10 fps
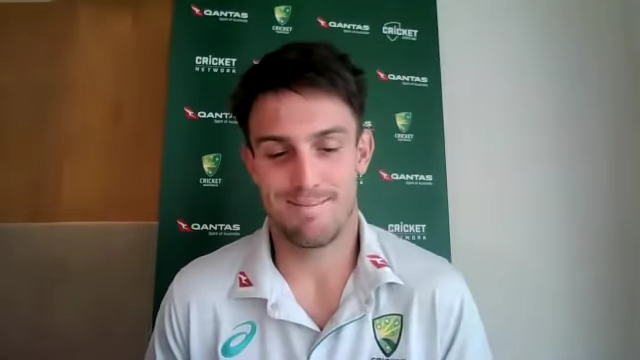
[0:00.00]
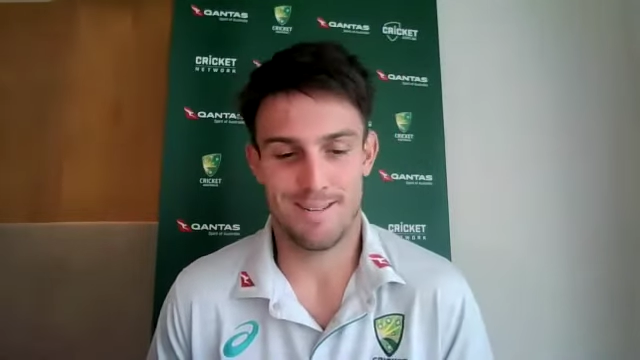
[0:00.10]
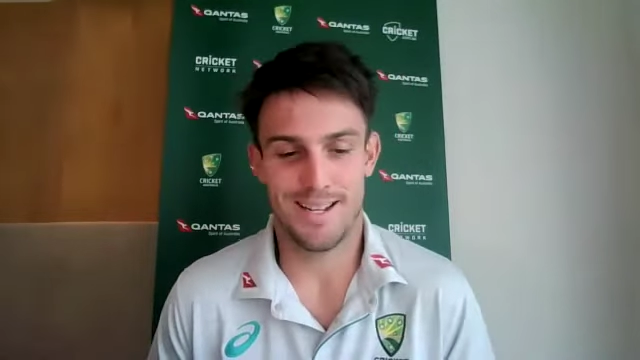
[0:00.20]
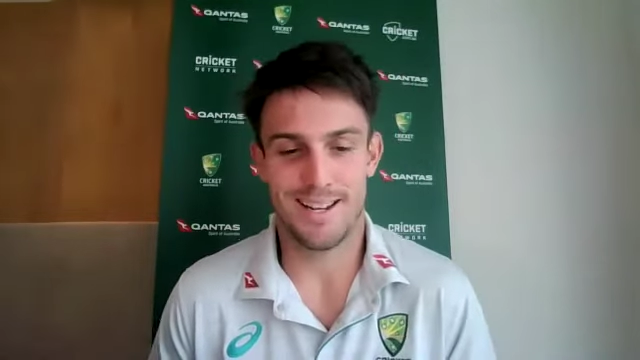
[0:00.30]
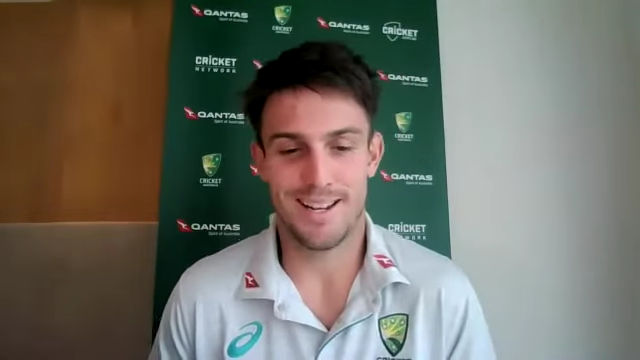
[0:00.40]

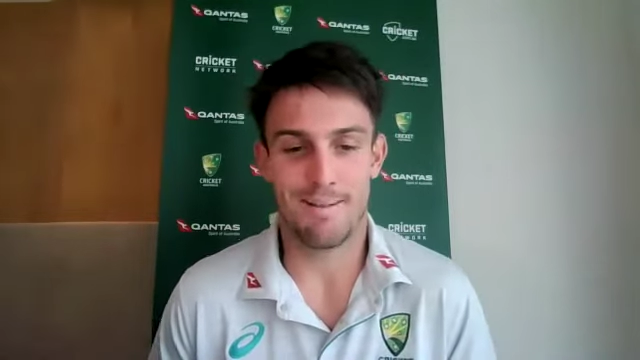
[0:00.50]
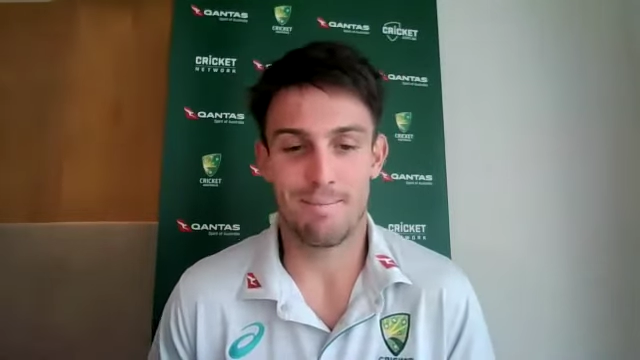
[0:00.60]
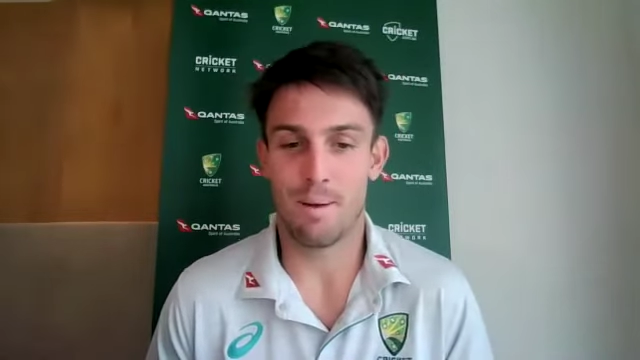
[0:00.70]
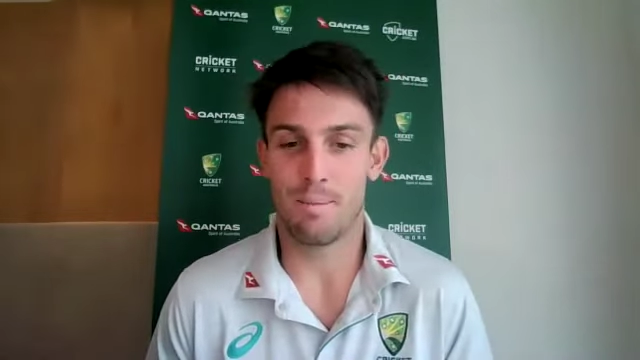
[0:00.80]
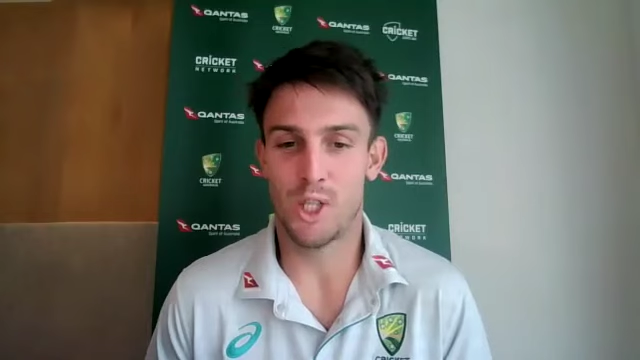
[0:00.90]
but
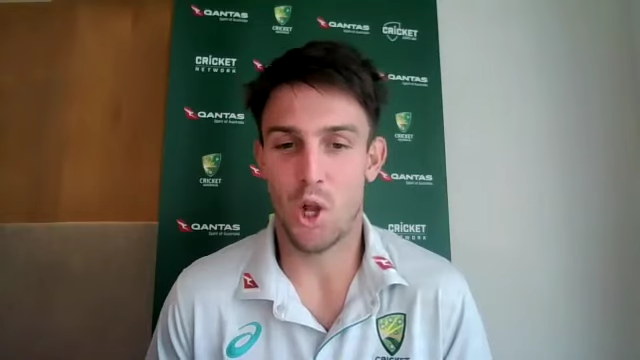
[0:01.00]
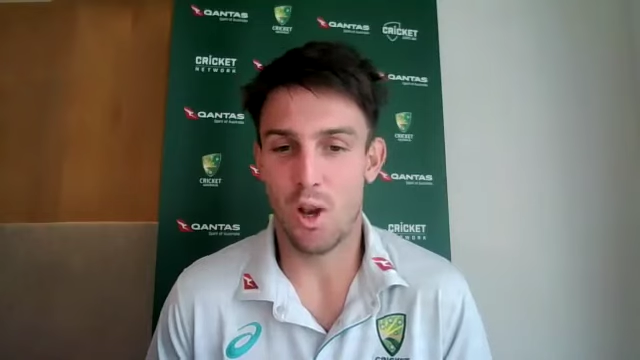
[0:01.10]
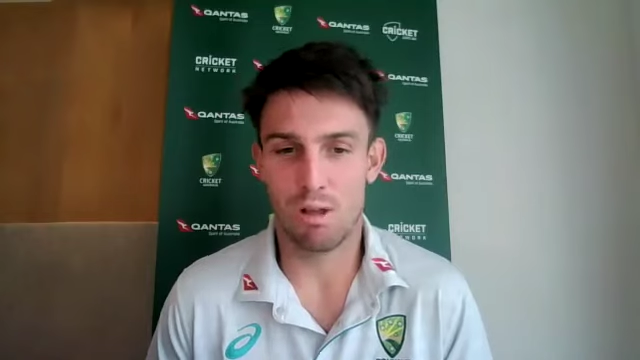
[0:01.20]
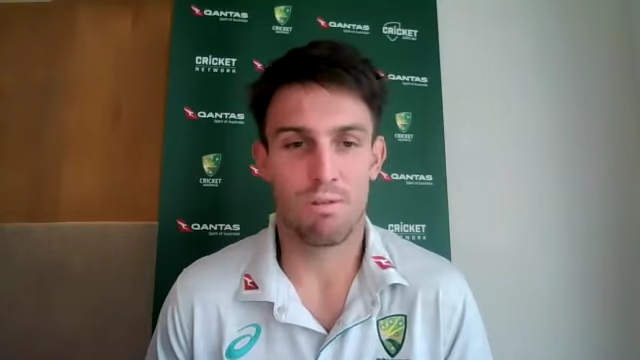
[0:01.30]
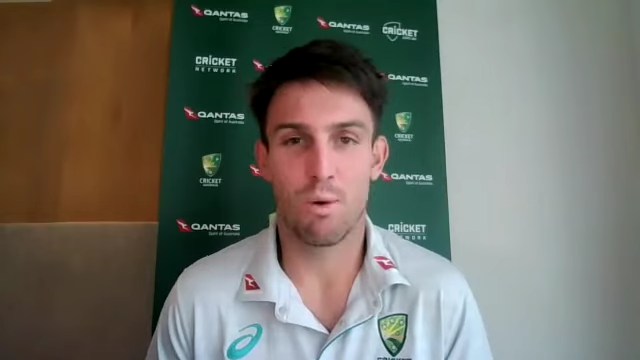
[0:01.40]
I'm certainly
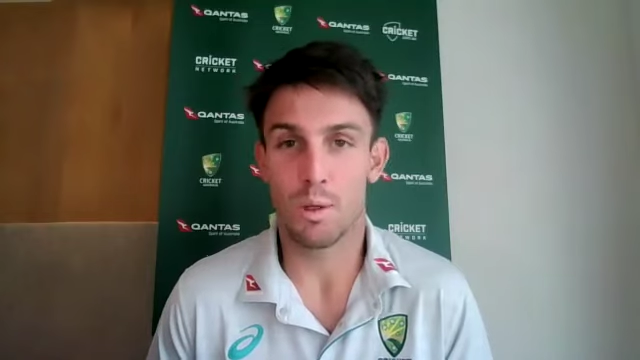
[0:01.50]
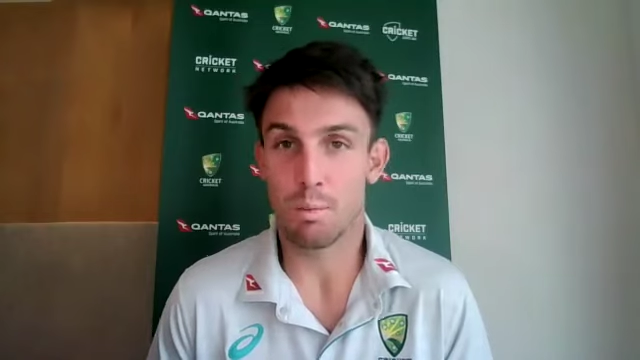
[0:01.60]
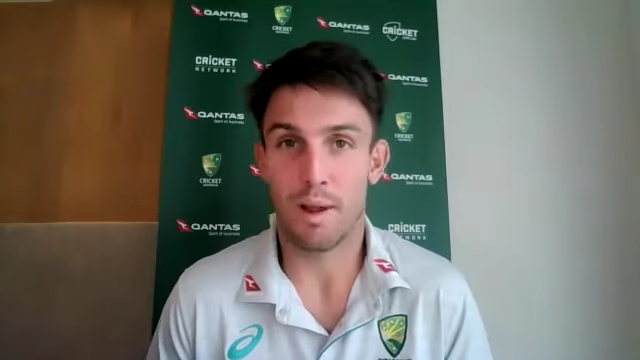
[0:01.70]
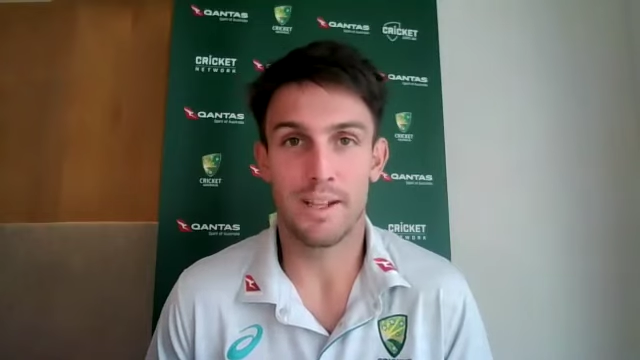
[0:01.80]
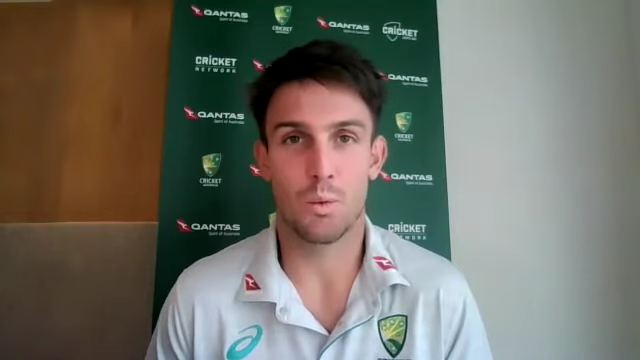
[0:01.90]
looking forward to
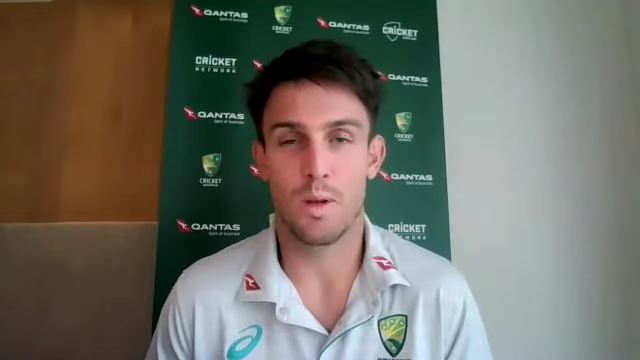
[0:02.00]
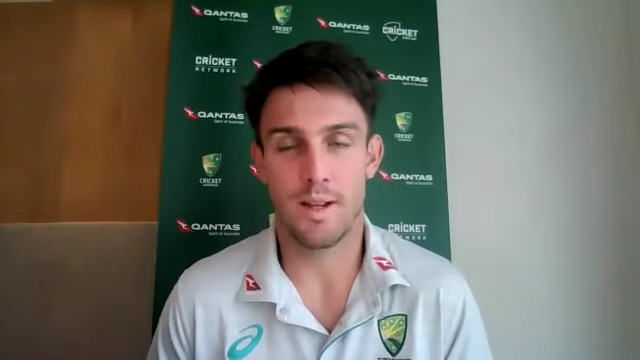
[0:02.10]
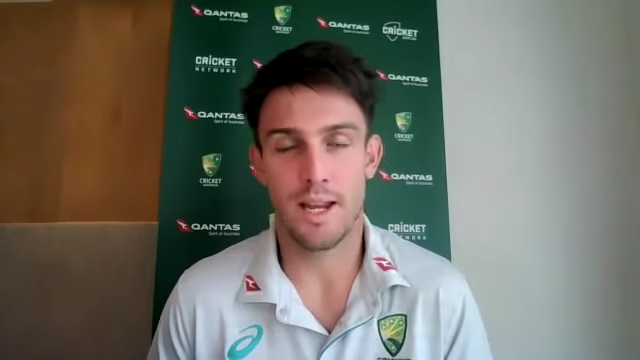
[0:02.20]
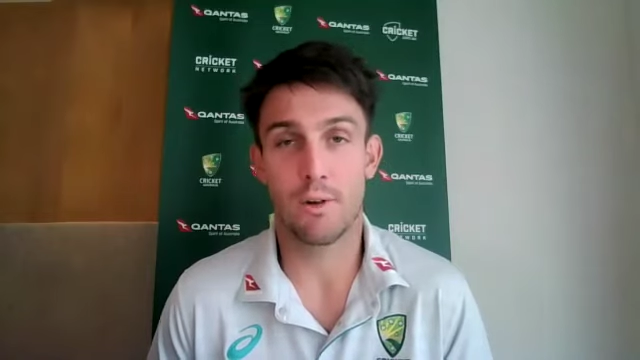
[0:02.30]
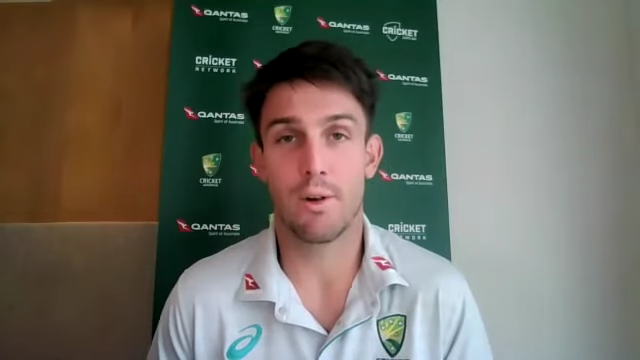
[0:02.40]
playing some
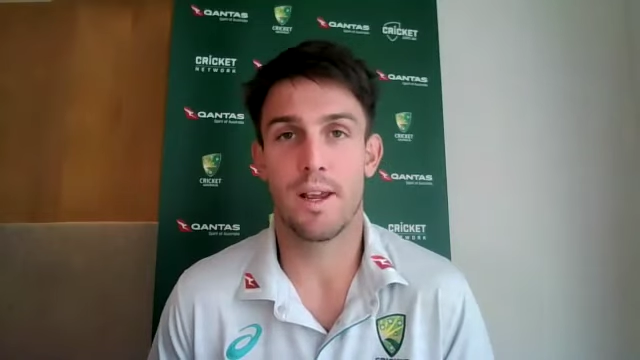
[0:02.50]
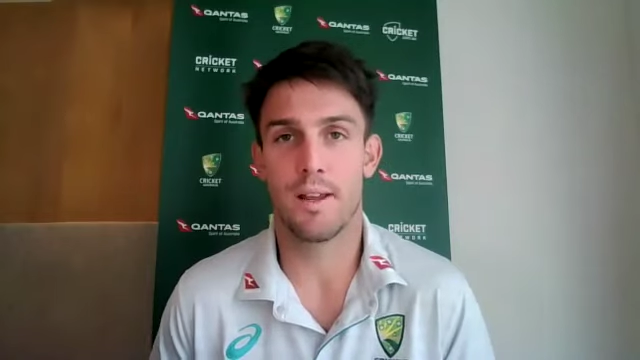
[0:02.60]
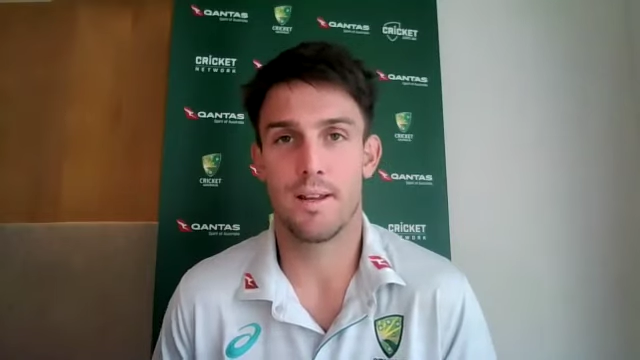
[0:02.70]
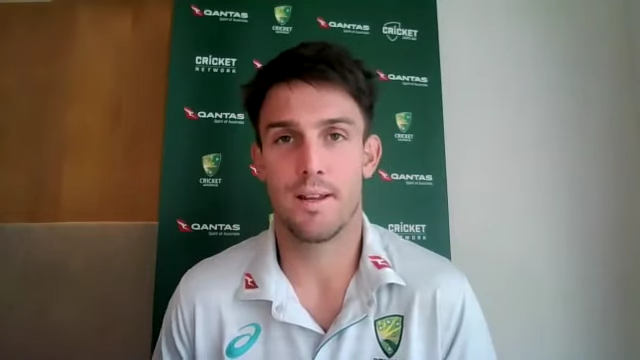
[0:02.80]
one-day cricket.